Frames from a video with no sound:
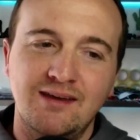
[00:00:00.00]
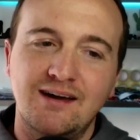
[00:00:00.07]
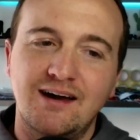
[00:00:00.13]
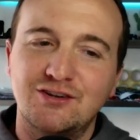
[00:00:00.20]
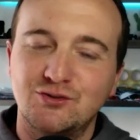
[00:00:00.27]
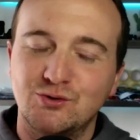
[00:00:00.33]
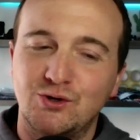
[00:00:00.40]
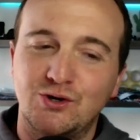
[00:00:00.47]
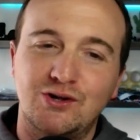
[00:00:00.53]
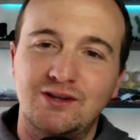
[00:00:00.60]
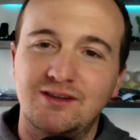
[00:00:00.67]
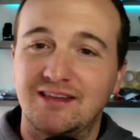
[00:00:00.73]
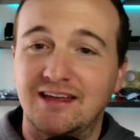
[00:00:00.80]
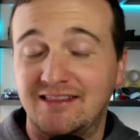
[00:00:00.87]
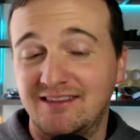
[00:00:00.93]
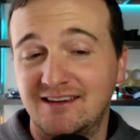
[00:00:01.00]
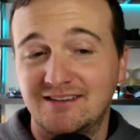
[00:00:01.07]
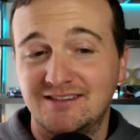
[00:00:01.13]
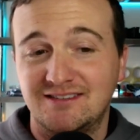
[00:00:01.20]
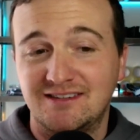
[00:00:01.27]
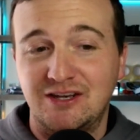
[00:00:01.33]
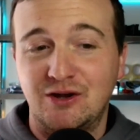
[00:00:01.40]
a tool like
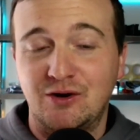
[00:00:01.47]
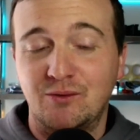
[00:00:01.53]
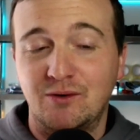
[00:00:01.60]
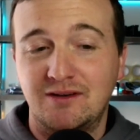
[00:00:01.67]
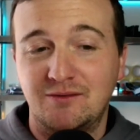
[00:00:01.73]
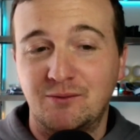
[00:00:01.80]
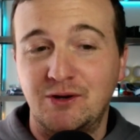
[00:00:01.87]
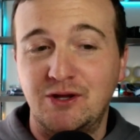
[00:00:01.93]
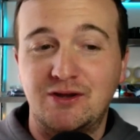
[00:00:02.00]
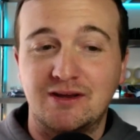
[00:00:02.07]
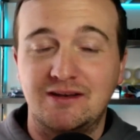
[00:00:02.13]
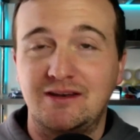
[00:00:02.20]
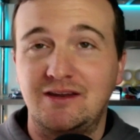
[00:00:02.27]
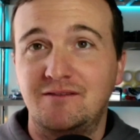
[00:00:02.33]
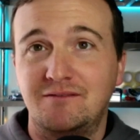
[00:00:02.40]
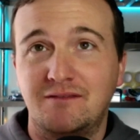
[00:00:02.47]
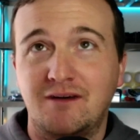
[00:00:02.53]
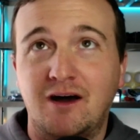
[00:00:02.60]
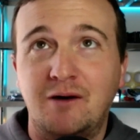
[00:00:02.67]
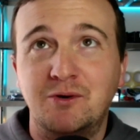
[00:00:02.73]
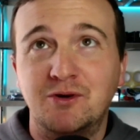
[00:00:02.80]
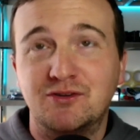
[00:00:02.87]
this, where you can
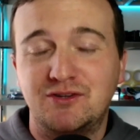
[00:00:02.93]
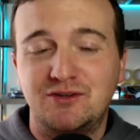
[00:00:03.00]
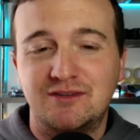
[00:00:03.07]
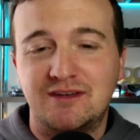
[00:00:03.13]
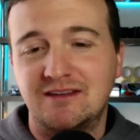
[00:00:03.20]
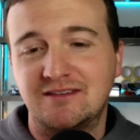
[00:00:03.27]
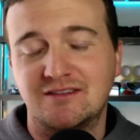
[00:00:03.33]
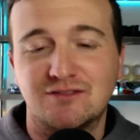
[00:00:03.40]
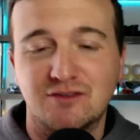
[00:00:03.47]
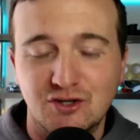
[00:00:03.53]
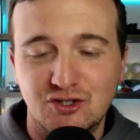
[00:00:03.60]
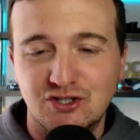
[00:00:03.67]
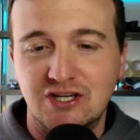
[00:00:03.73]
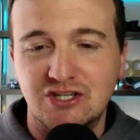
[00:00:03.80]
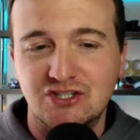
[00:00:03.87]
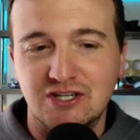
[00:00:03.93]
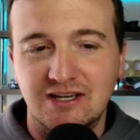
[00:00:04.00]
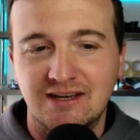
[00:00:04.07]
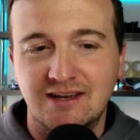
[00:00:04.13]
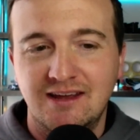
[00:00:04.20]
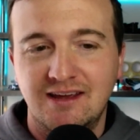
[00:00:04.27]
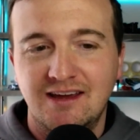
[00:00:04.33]
almost use it as a search
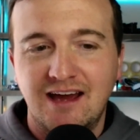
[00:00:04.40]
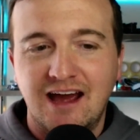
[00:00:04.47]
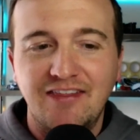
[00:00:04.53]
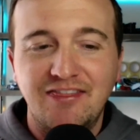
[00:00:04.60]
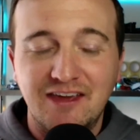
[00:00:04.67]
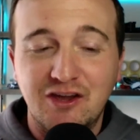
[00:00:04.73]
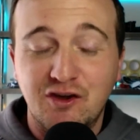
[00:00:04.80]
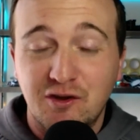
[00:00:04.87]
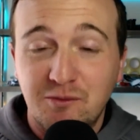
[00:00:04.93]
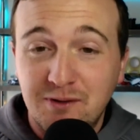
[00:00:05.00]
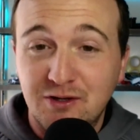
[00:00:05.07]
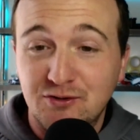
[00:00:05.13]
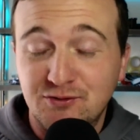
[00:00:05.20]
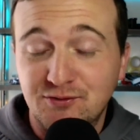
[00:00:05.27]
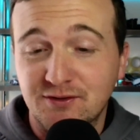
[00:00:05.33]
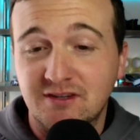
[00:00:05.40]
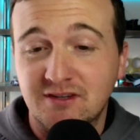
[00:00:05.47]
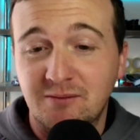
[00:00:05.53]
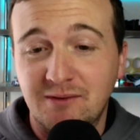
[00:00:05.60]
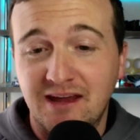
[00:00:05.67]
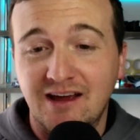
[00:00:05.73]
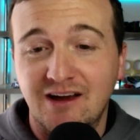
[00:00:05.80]
engine, I think could be useful
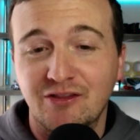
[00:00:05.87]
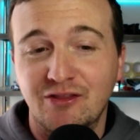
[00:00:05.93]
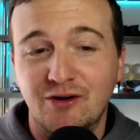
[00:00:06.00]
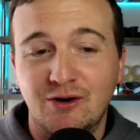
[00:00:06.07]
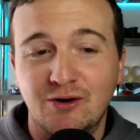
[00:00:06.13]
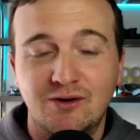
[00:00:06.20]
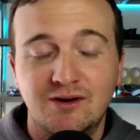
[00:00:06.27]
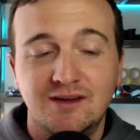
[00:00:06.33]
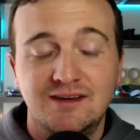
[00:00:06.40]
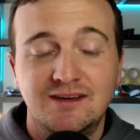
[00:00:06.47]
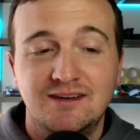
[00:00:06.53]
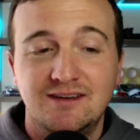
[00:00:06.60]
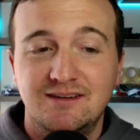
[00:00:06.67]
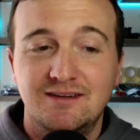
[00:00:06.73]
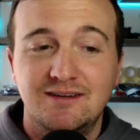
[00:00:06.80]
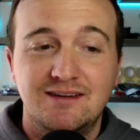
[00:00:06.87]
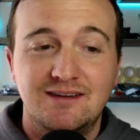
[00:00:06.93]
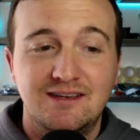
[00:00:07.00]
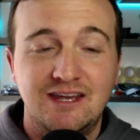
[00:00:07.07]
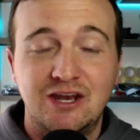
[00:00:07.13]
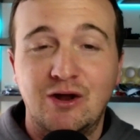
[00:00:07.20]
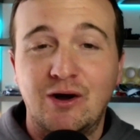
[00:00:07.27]
someday. Although,
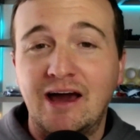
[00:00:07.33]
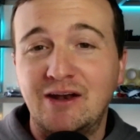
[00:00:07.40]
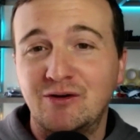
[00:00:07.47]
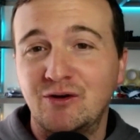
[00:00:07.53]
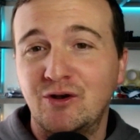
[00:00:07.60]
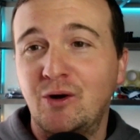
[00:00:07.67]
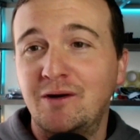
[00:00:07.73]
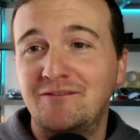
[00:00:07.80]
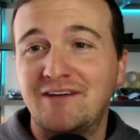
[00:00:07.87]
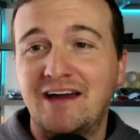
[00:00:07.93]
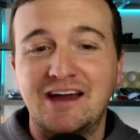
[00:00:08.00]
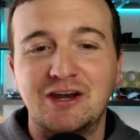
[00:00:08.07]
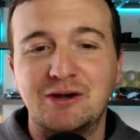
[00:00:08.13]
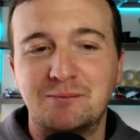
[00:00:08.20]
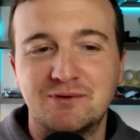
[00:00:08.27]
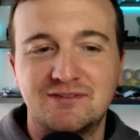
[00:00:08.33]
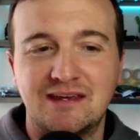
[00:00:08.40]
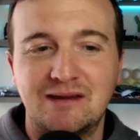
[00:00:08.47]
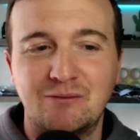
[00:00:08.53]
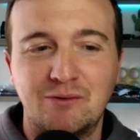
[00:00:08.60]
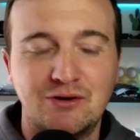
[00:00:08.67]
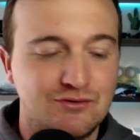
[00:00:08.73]
I don't know if I
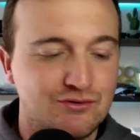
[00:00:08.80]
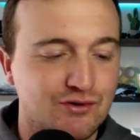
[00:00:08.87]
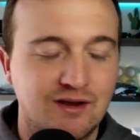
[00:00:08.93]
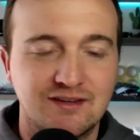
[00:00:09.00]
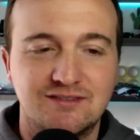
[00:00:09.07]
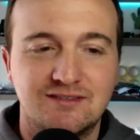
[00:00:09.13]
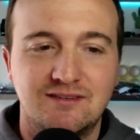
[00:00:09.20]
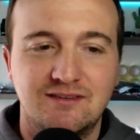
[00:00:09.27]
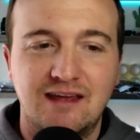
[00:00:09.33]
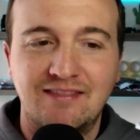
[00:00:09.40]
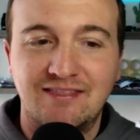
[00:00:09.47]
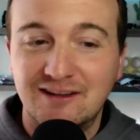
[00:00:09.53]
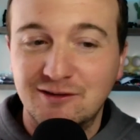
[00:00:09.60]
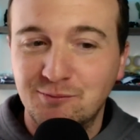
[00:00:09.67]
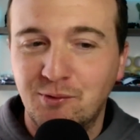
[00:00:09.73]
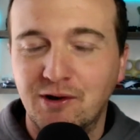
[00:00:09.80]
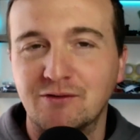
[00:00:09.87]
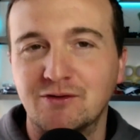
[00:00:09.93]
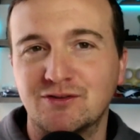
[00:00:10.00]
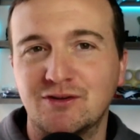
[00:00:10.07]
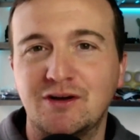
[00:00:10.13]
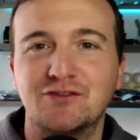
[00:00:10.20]
100% would trust at this
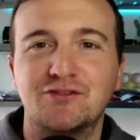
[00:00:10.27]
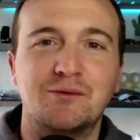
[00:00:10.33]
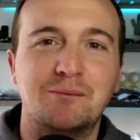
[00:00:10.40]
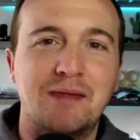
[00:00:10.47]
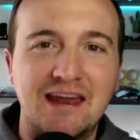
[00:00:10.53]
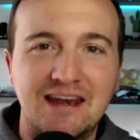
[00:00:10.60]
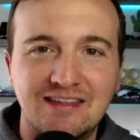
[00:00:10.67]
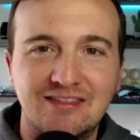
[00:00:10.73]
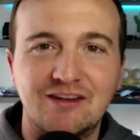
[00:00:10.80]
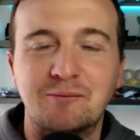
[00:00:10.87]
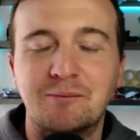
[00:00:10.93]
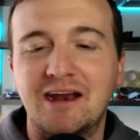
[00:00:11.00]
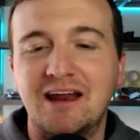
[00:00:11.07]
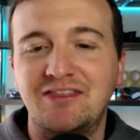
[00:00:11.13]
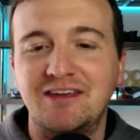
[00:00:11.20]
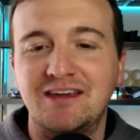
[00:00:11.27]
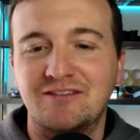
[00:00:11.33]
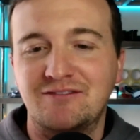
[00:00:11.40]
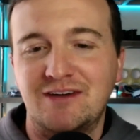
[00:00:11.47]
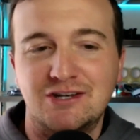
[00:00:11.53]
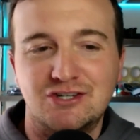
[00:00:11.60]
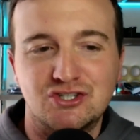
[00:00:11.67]
point results from that either, but I think
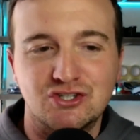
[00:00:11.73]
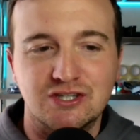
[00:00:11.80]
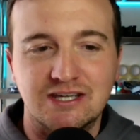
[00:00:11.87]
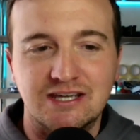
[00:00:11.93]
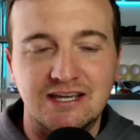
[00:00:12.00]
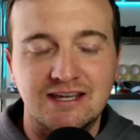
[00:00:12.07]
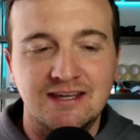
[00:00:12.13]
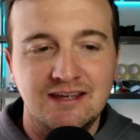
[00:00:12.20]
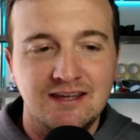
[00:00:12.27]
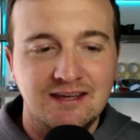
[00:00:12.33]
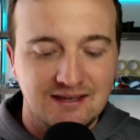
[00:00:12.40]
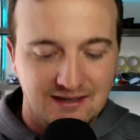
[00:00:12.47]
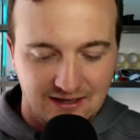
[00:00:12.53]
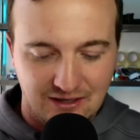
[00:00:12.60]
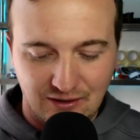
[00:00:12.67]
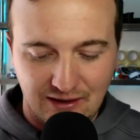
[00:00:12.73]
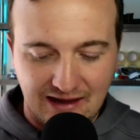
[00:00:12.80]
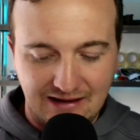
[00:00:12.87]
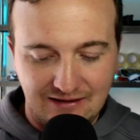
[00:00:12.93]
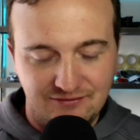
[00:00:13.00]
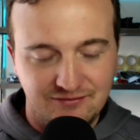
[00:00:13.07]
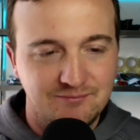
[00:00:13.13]
eventually
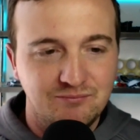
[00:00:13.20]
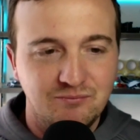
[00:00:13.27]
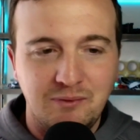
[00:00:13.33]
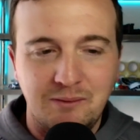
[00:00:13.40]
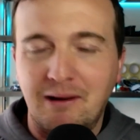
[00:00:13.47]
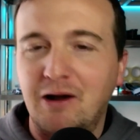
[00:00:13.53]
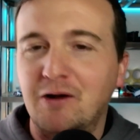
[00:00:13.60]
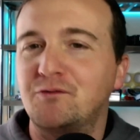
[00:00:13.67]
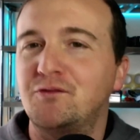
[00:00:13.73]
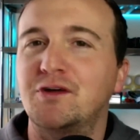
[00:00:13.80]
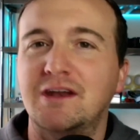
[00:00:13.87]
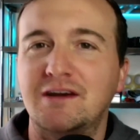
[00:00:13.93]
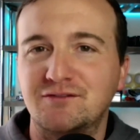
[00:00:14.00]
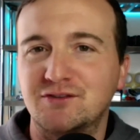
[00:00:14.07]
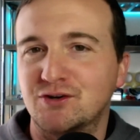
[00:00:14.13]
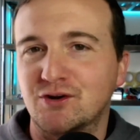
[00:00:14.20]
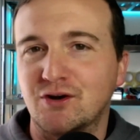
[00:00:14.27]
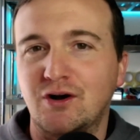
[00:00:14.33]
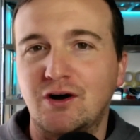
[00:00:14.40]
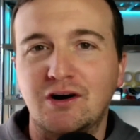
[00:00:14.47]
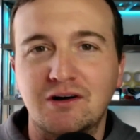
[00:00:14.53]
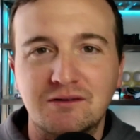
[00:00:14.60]
it'll be powerful enough to
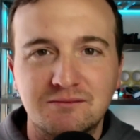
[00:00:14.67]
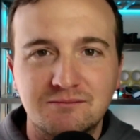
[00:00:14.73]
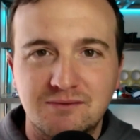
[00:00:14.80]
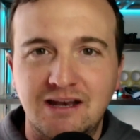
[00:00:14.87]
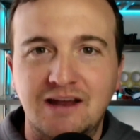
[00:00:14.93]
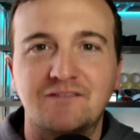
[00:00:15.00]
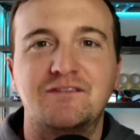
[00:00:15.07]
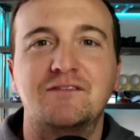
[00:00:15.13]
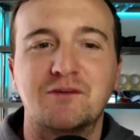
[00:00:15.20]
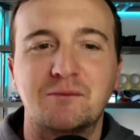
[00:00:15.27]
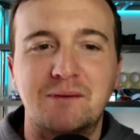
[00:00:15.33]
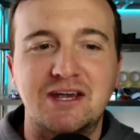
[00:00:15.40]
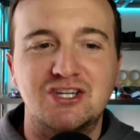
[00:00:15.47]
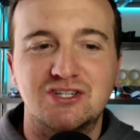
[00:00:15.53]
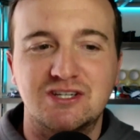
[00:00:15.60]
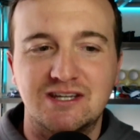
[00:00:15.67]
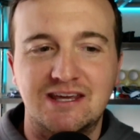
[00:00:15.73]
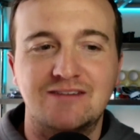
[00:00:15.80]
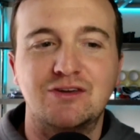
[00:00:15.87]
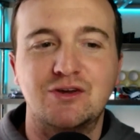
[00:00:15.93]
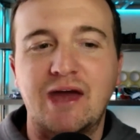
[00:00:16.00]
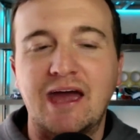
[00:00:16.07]
crawl enough information to
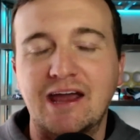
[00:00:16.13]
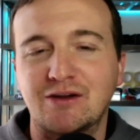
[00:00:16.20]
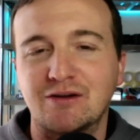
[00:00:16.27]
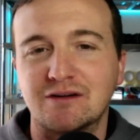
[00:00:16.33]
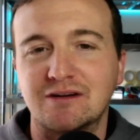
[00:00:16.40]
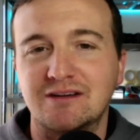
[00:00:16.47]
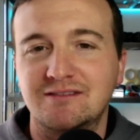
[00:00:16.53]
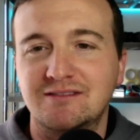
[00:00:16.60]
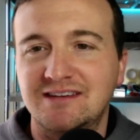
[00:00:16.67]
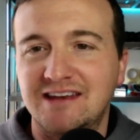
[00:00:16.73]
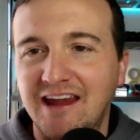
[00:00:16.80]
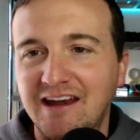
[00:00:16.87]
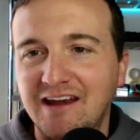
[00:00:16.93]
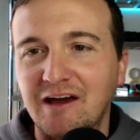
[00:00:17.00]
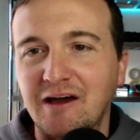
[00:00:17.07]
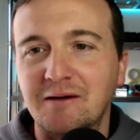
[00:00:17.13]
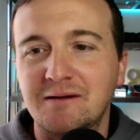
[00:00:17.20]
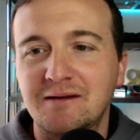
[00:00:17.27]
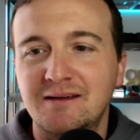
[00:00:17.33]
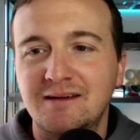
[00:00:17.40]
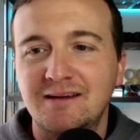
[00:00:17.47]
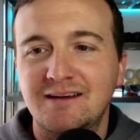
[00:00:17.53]
give you accurate data.
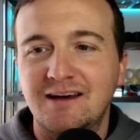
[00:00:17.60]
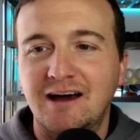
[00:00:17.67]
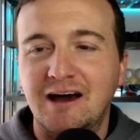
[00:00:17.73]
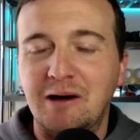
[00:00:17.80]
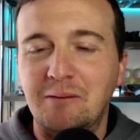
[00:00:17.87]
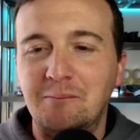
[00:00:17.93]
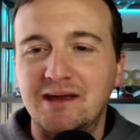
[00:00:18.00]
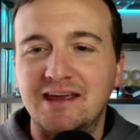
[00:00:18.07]
But